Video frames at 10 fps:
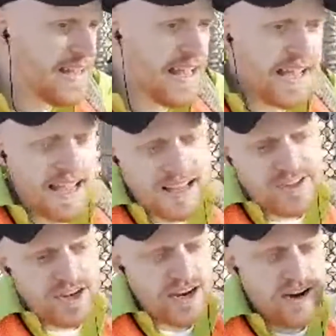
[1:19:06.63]

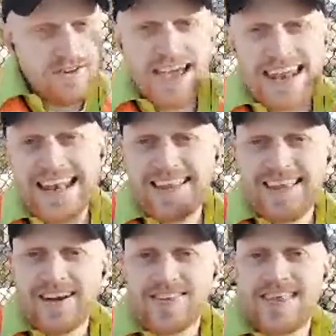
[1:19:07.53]
engineers kind of did
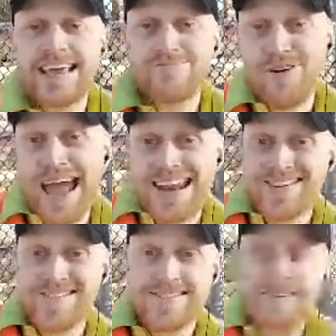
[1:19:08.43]
their thing and
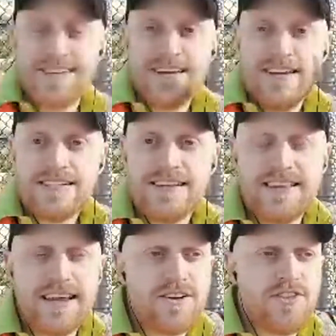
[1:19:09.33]
planners
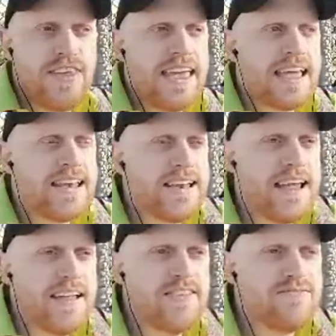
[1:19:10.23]
did their thing and,
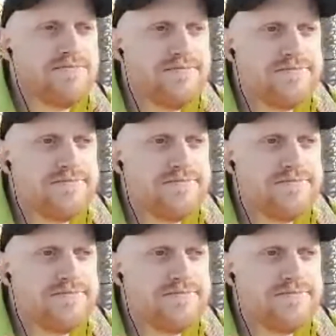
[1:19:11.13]
and